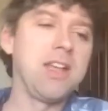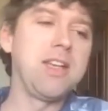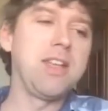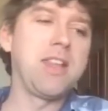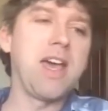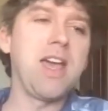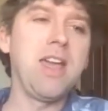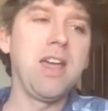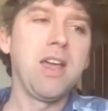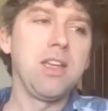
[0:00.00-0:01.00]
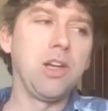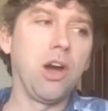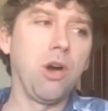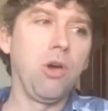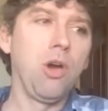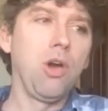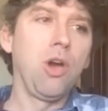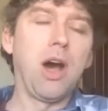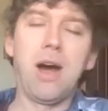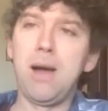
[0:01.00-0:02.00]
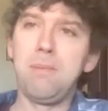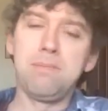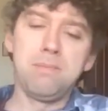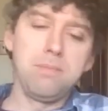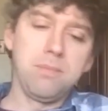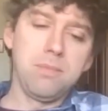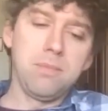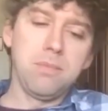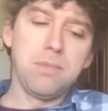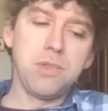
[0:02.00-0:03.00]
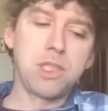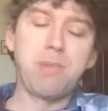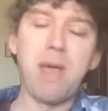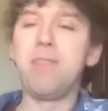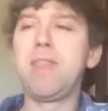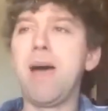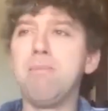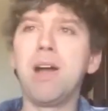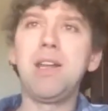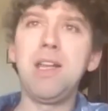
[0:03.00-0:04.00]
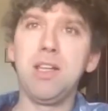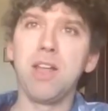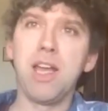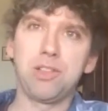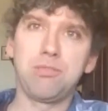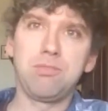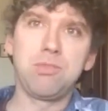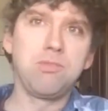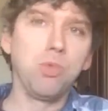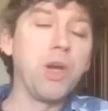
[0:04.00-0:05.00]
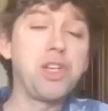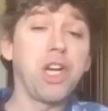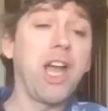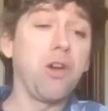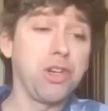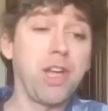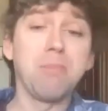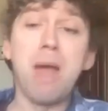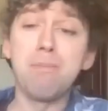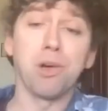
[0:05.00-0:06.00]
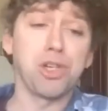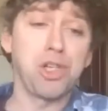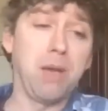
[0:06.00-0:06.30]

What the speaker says: Did they, you know, spend that money, like, reaching out to their membership?